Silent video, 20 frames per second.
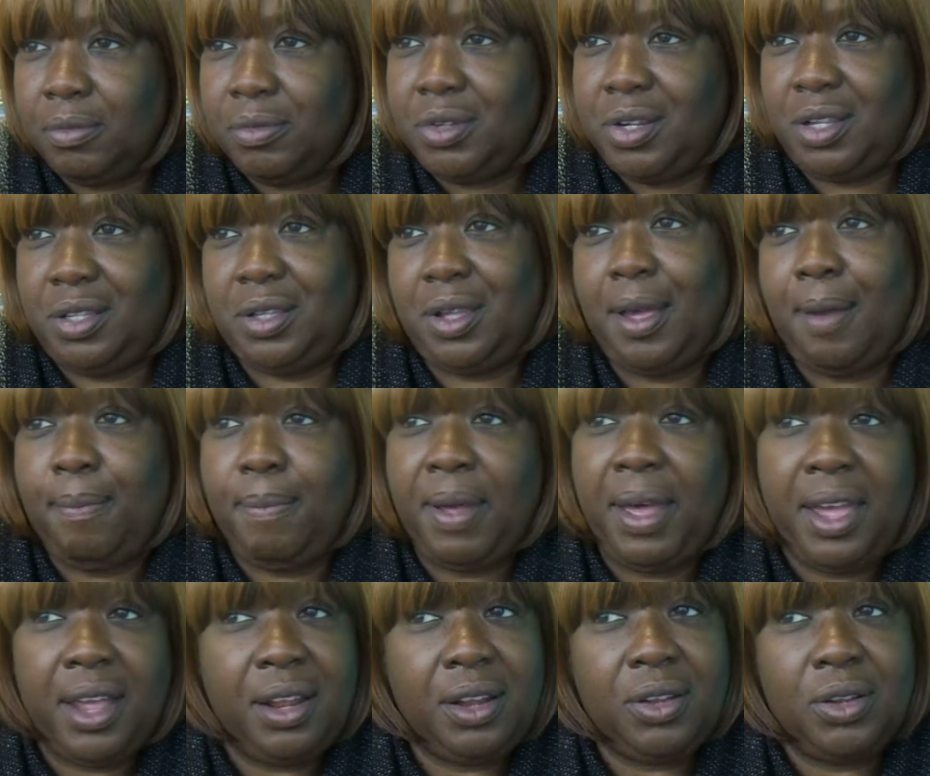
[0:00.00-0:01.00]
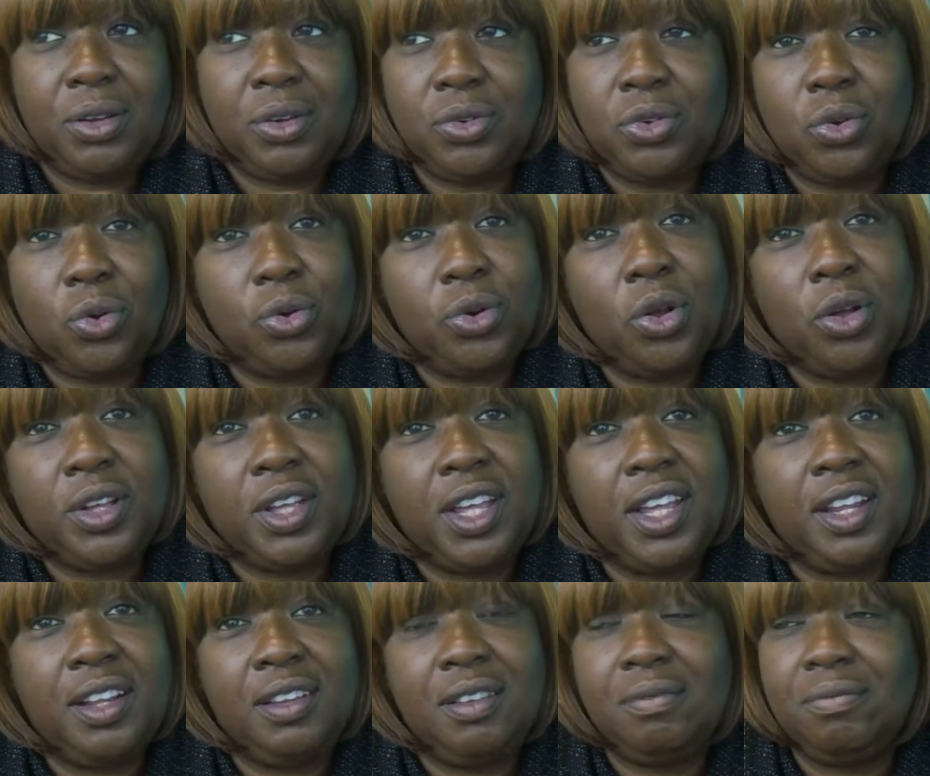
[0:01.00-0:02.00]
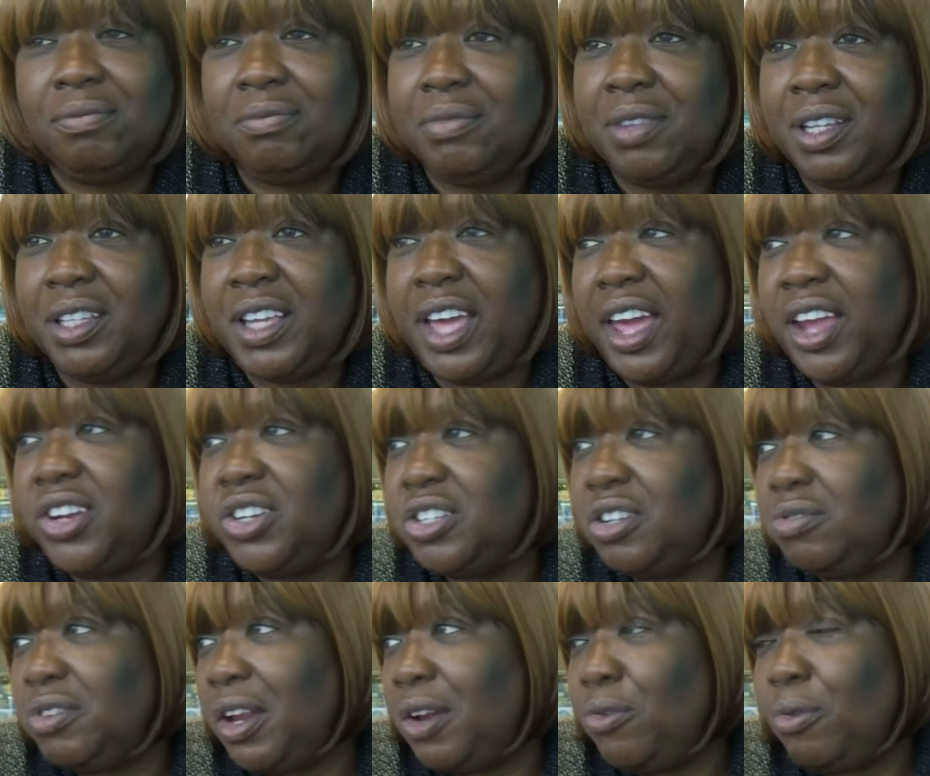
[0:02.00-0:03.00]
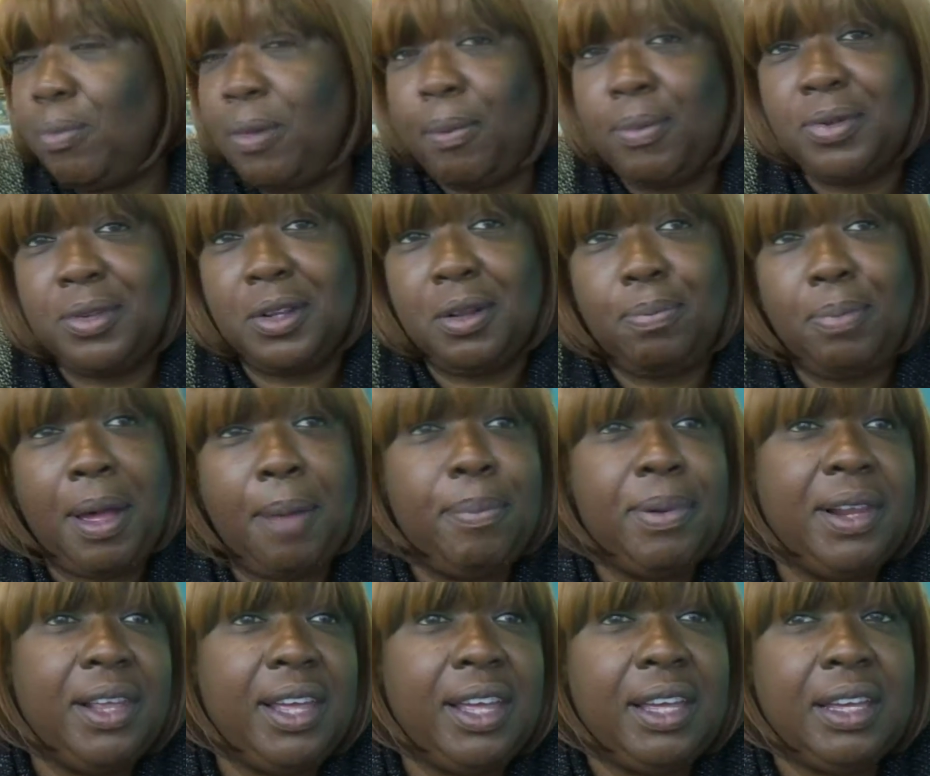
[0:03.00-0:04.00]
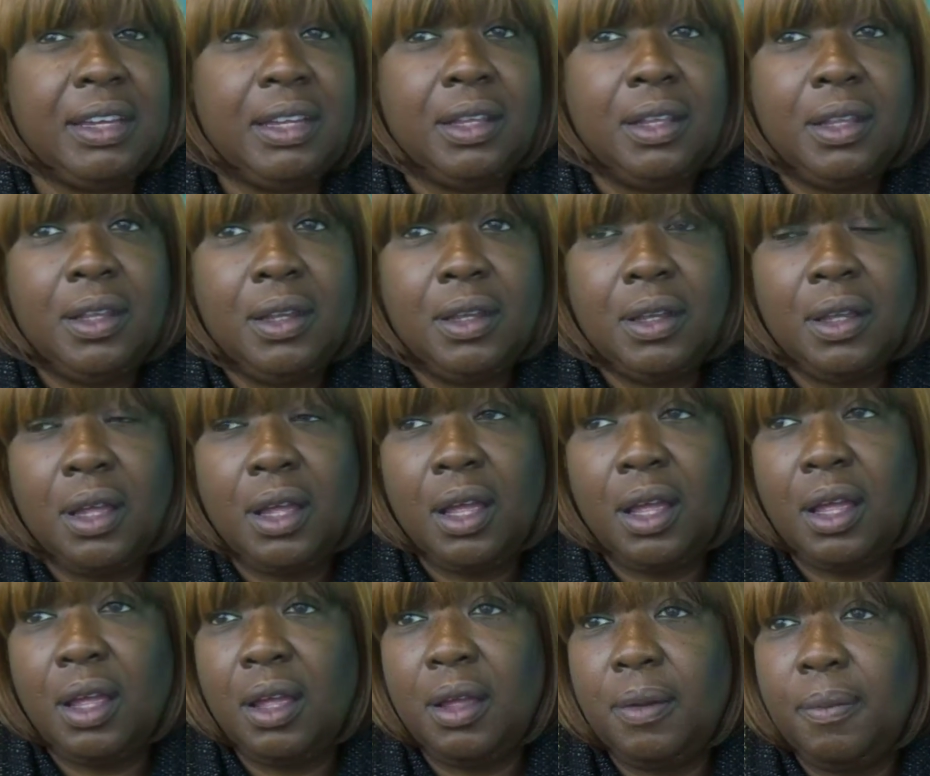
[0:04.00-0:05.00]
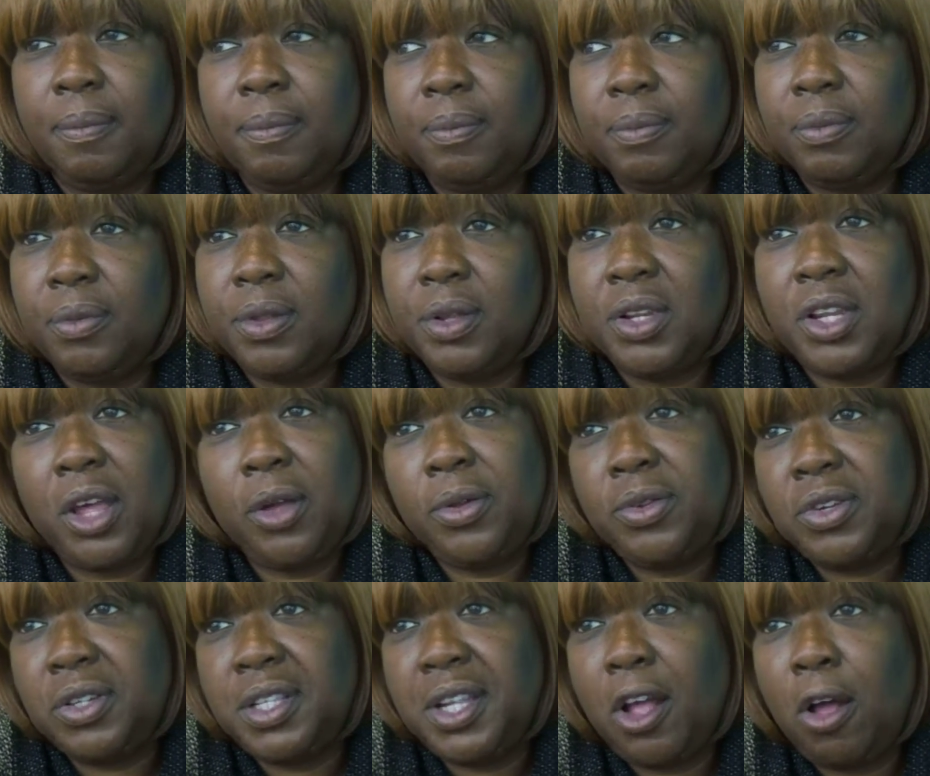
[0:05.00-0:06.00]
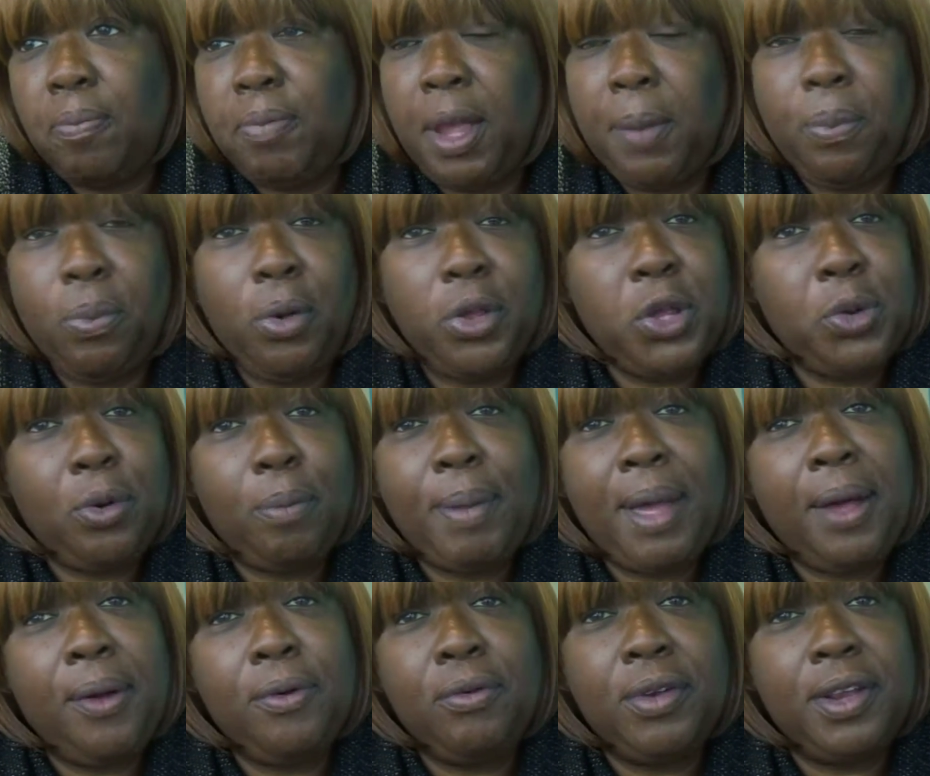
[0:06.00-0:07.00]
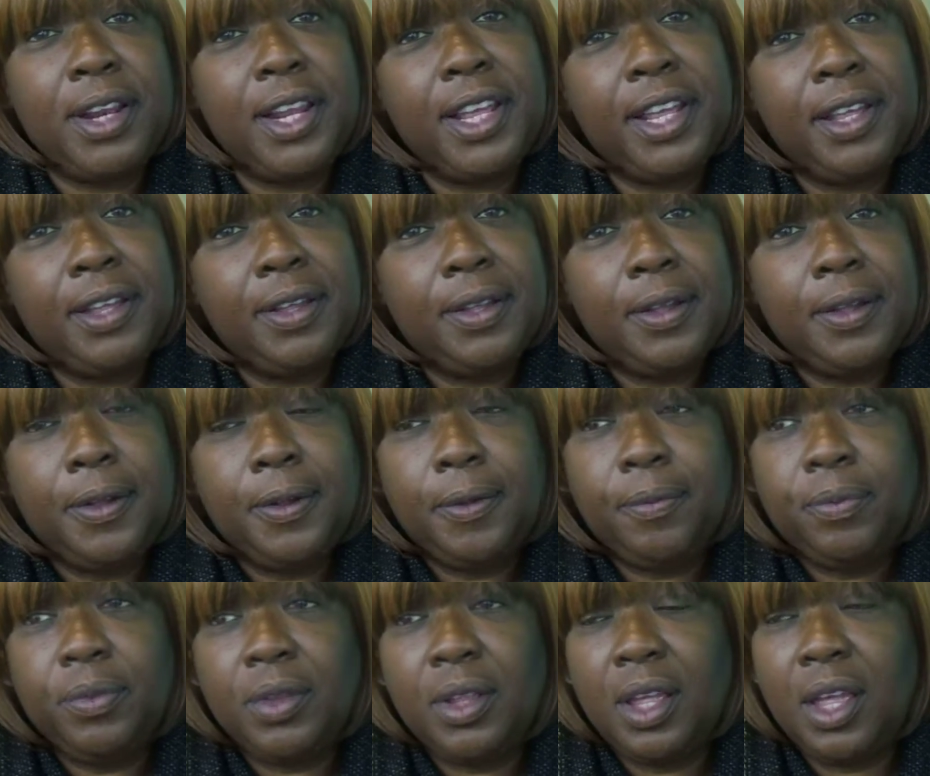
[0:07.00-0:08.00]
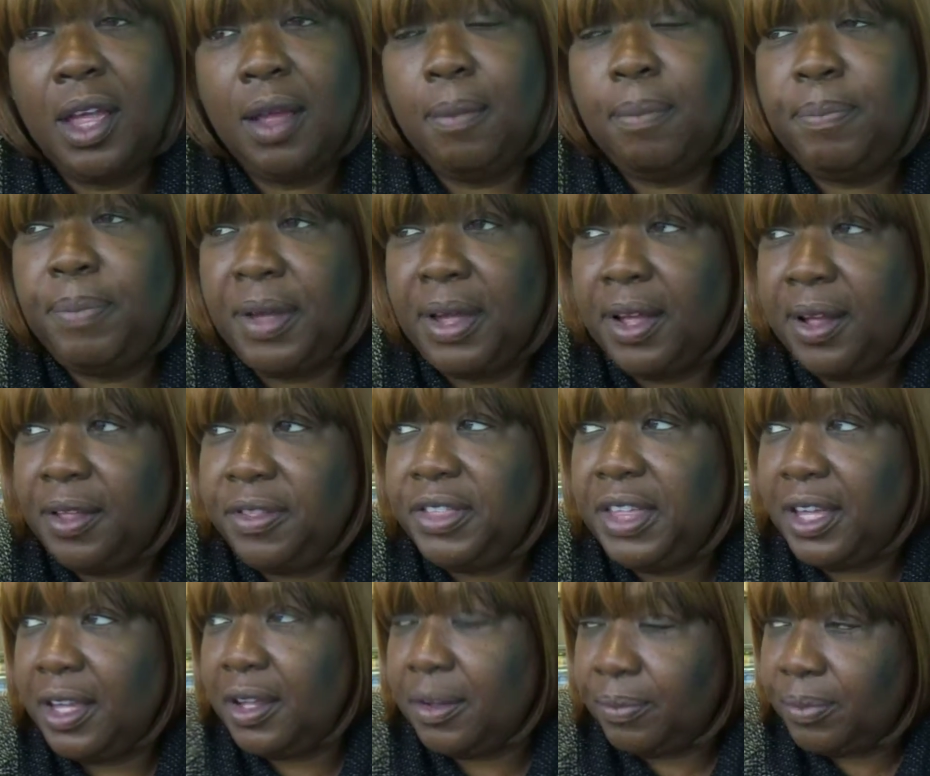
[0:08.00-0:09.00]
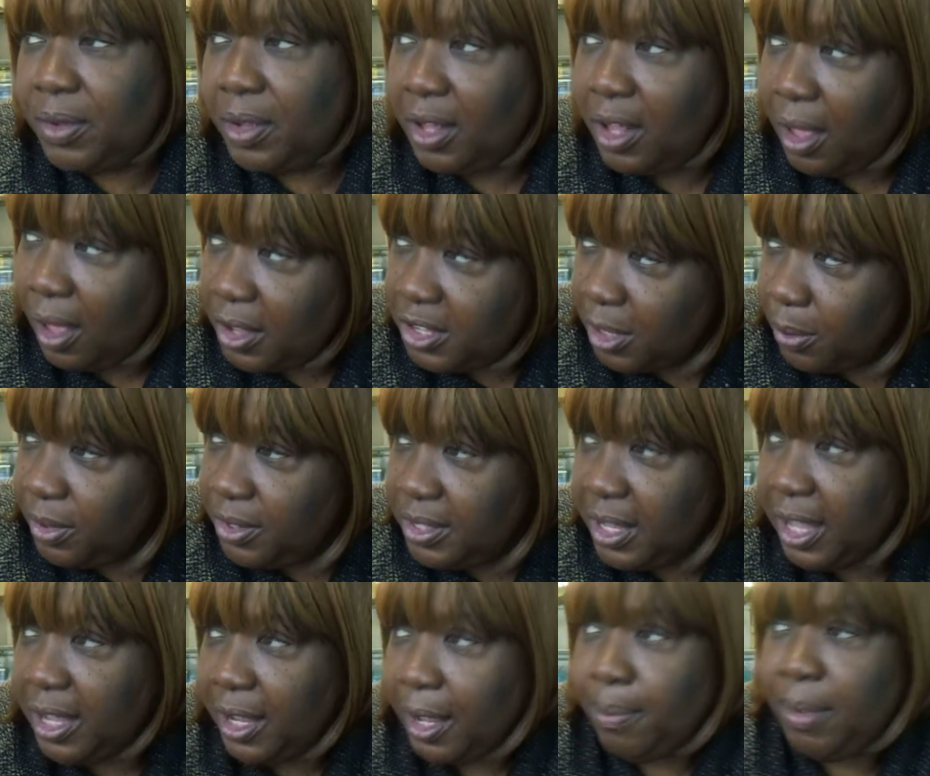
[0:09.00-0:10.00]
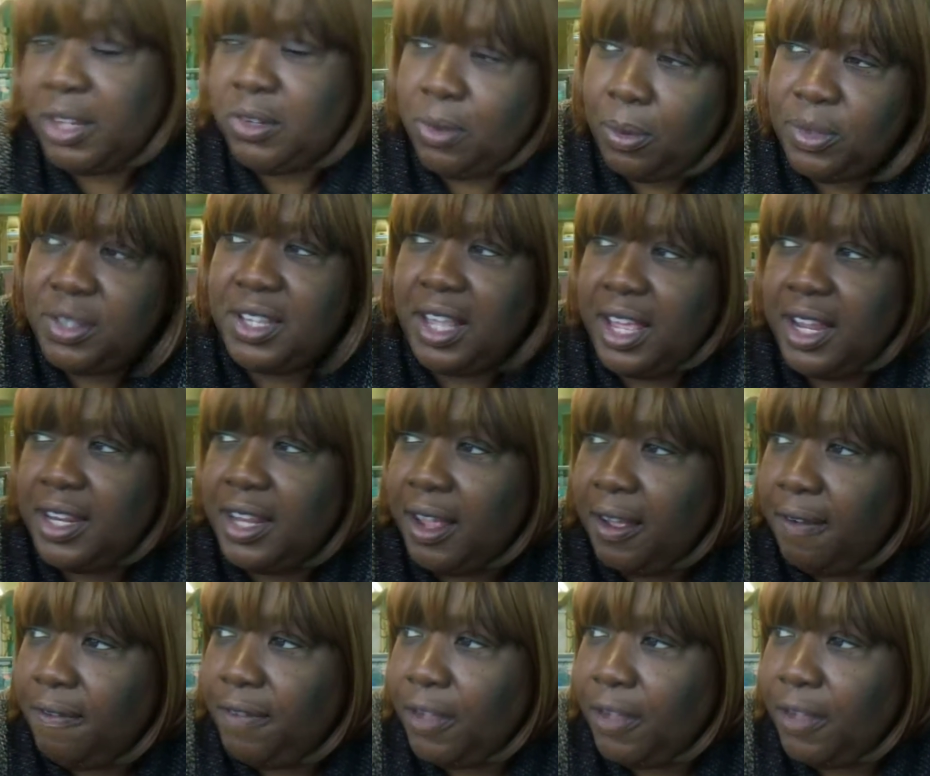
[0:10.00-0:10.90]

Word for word: Just campaign, door knocking, engage the general members of the public, um, you know, just tell people what you're about, really. Okay. Um, but I think, as I was saying, going back to what I was saying, that sorry.